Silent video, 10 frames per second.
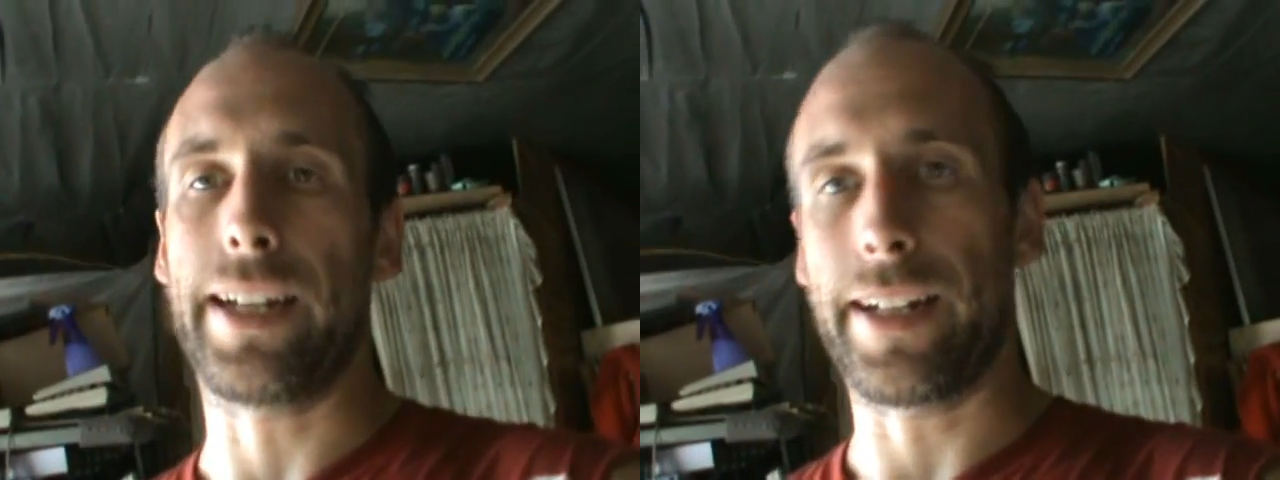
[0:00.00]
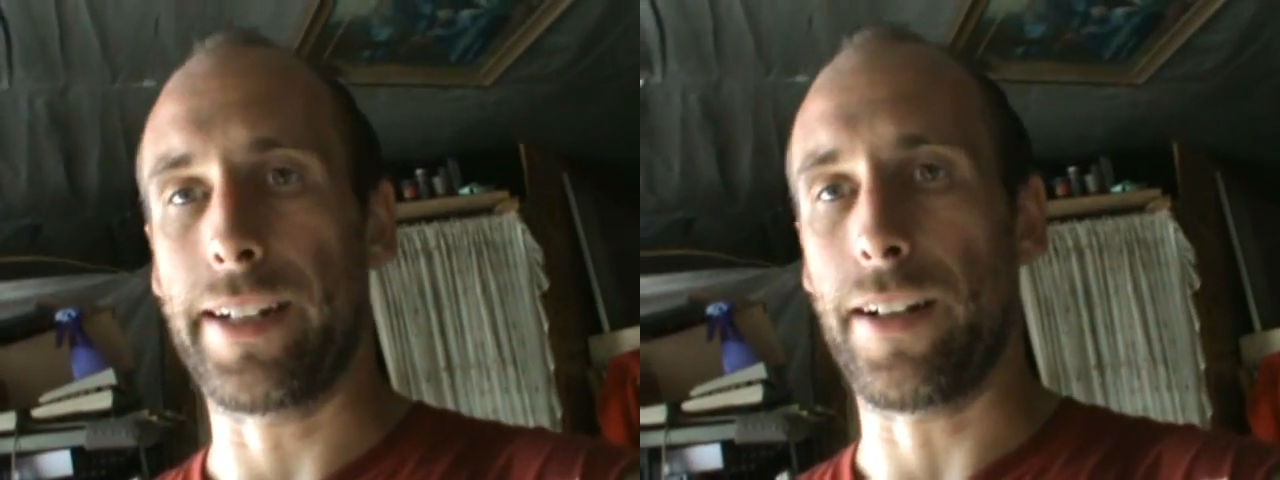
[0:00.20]

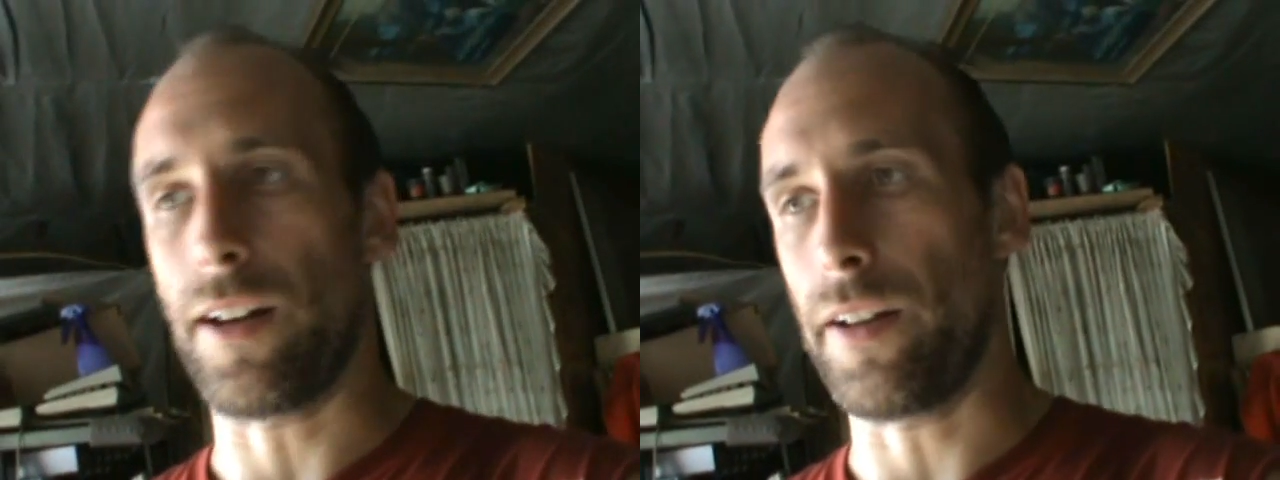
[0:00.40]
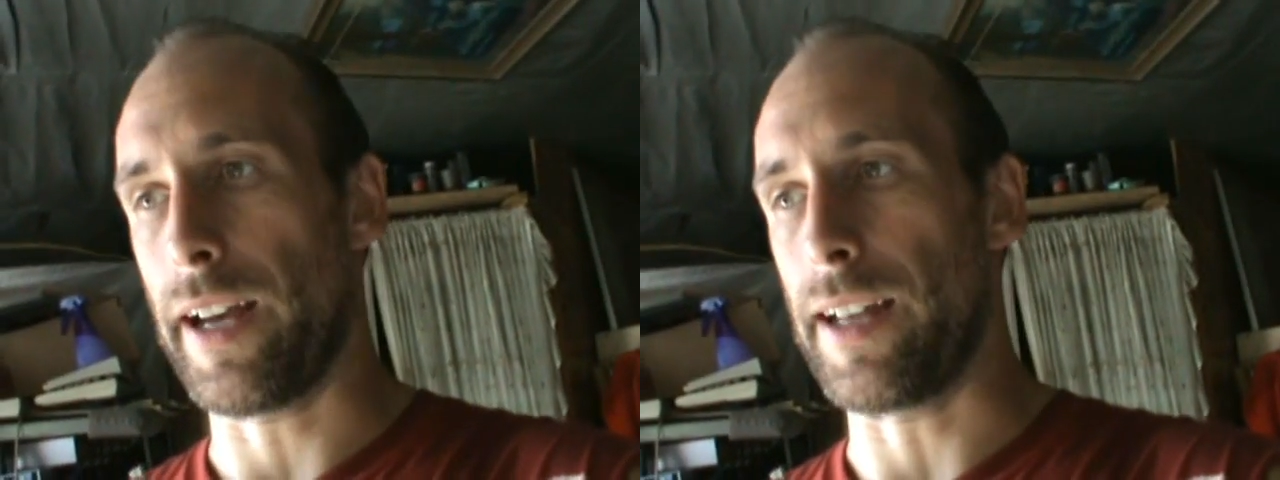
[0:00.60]
getting into
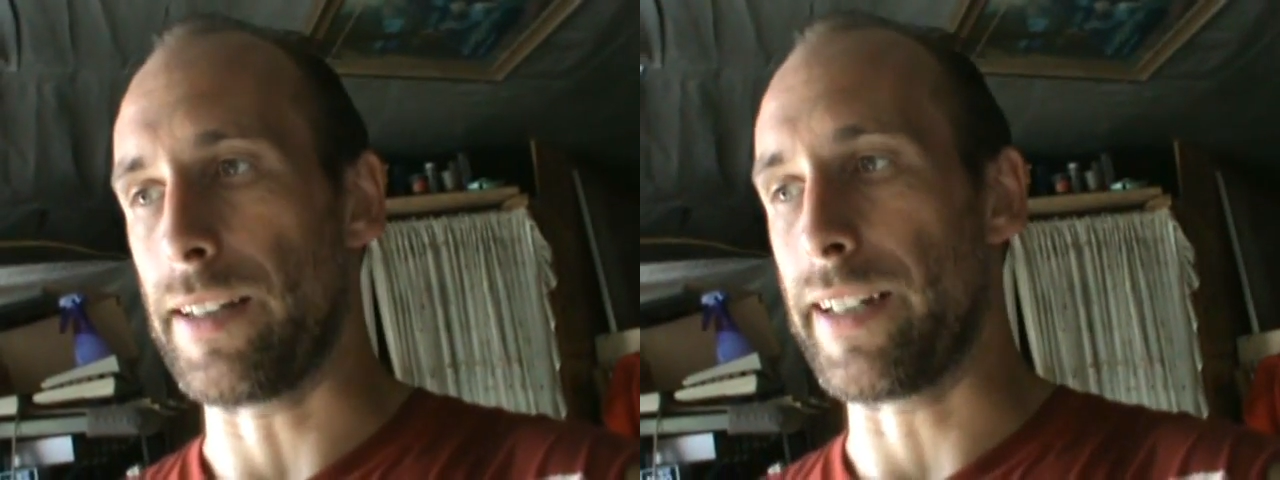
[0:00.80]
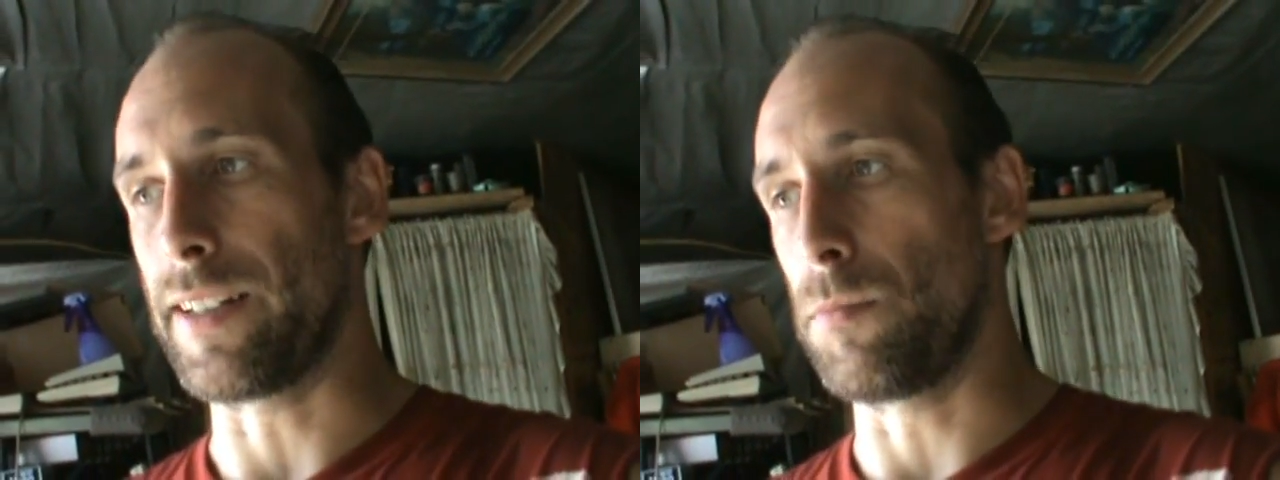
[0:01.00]
all
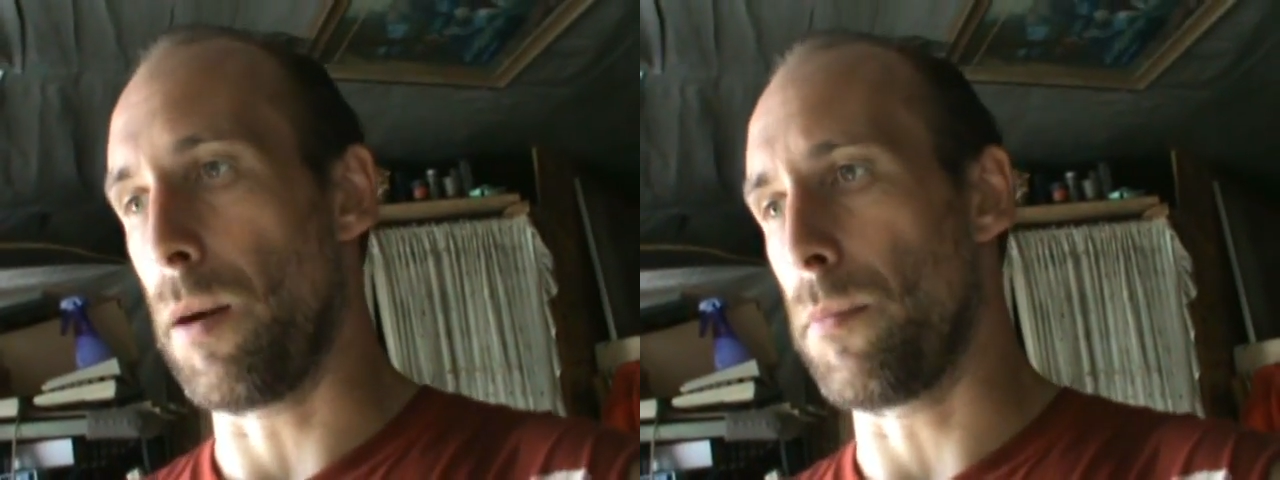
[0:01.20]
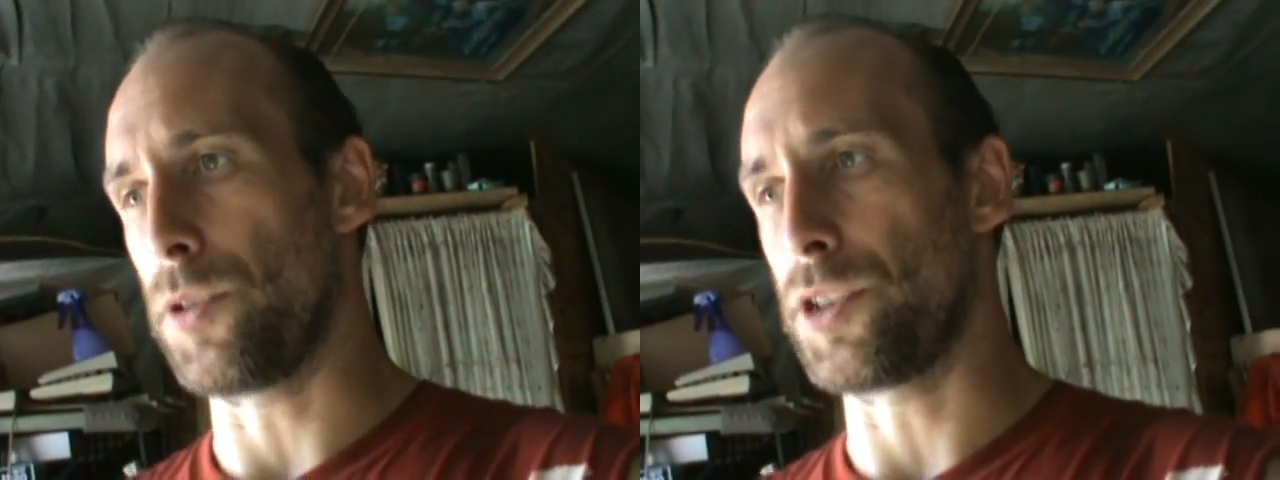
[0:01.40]
that legal
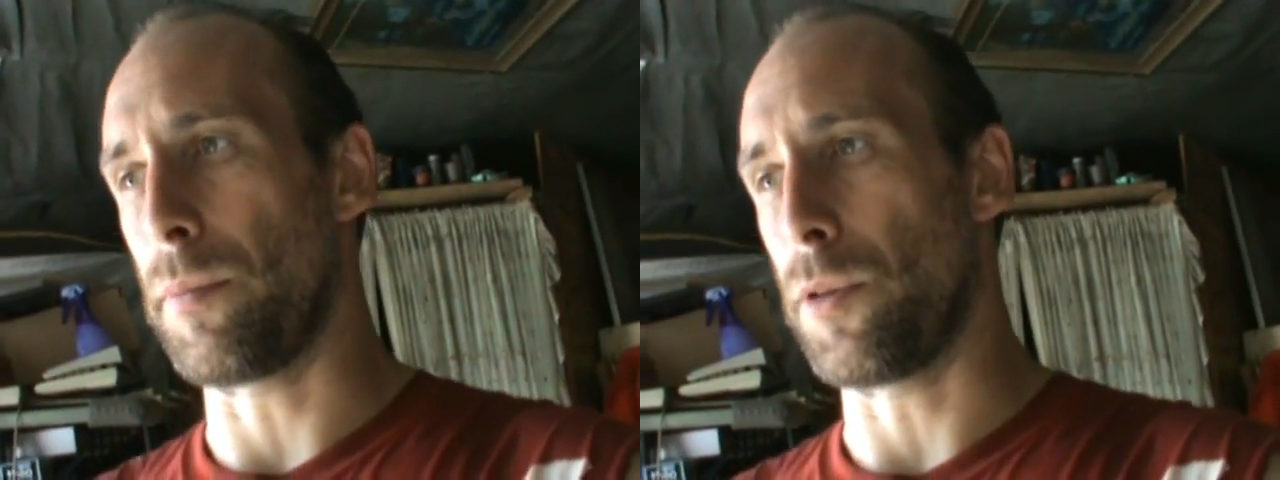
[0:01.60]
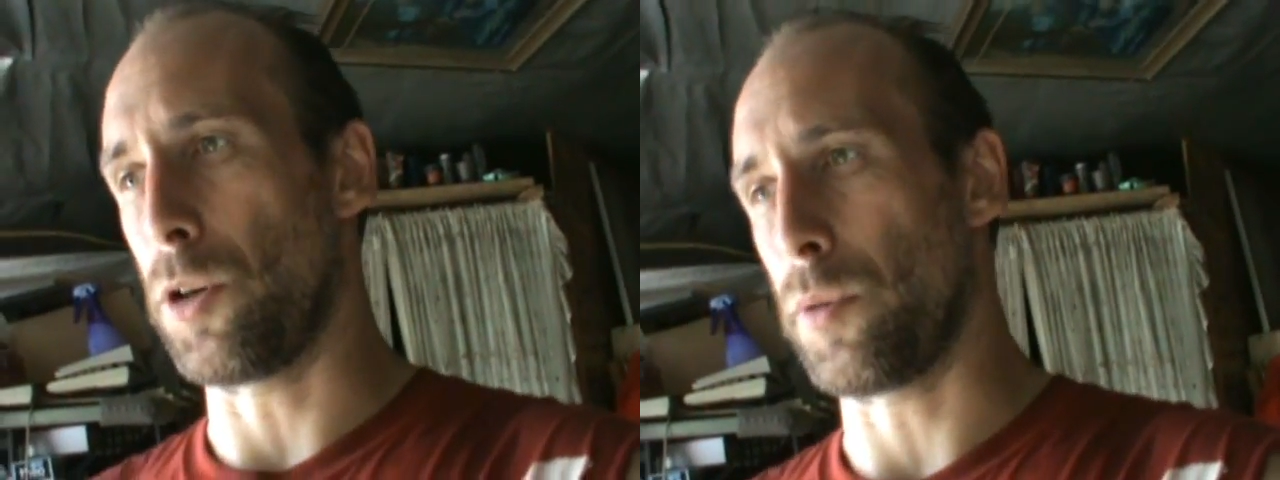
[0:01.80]
mumbo
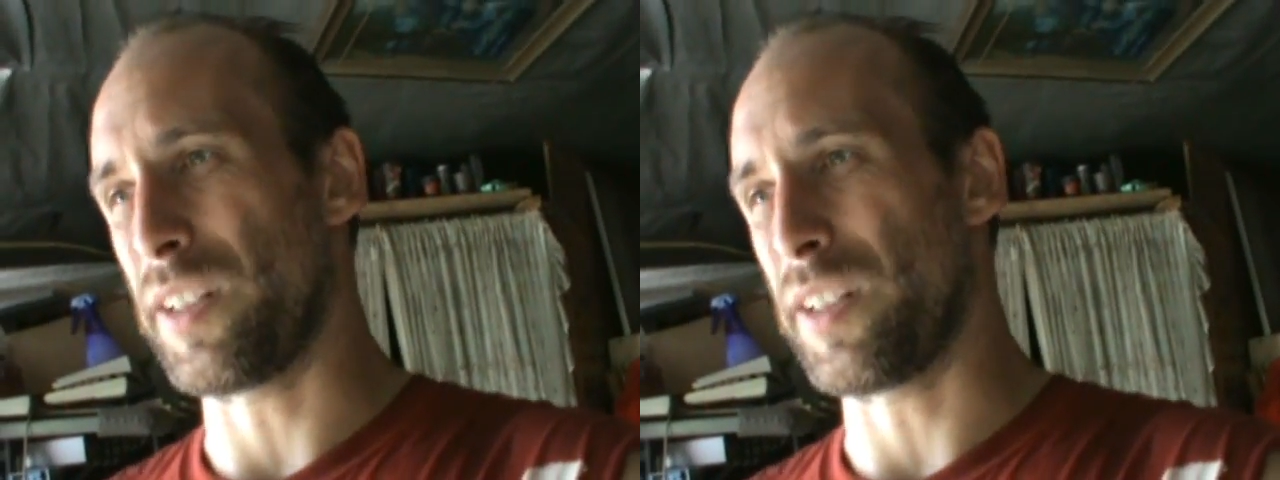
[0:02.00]
jumbo,